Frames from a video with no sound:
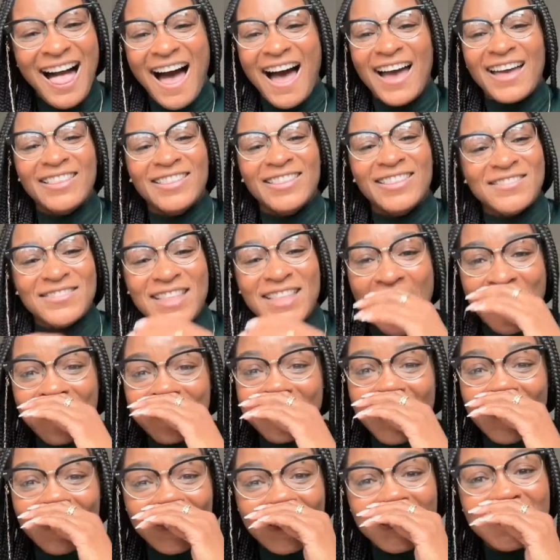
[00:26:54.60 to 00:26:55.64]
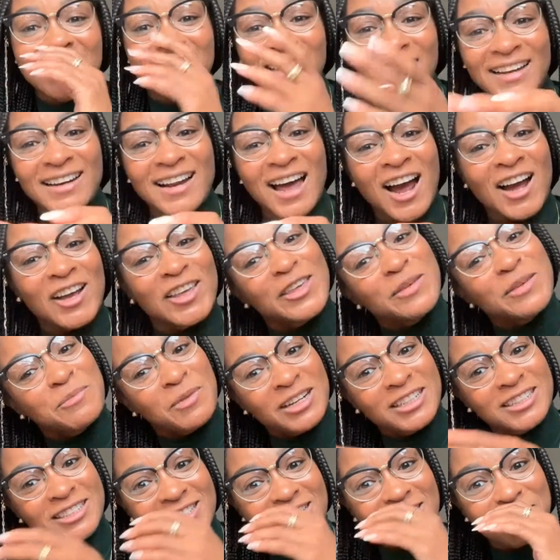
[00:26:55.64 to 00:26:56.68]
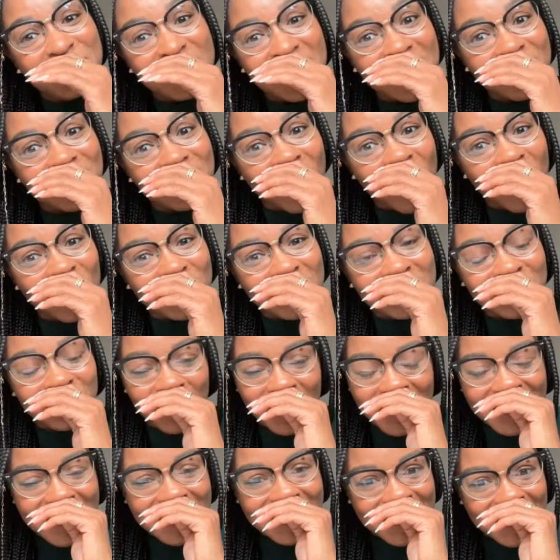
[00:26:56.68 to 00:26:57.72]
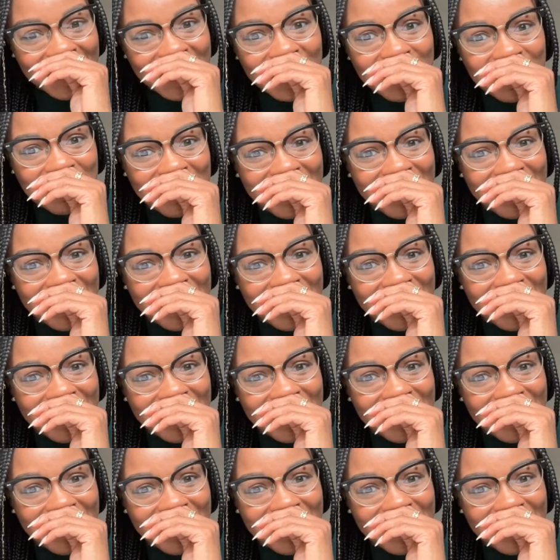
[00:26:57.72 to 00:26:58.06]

I love it. I've never done acupuncture, but I've always wanted to.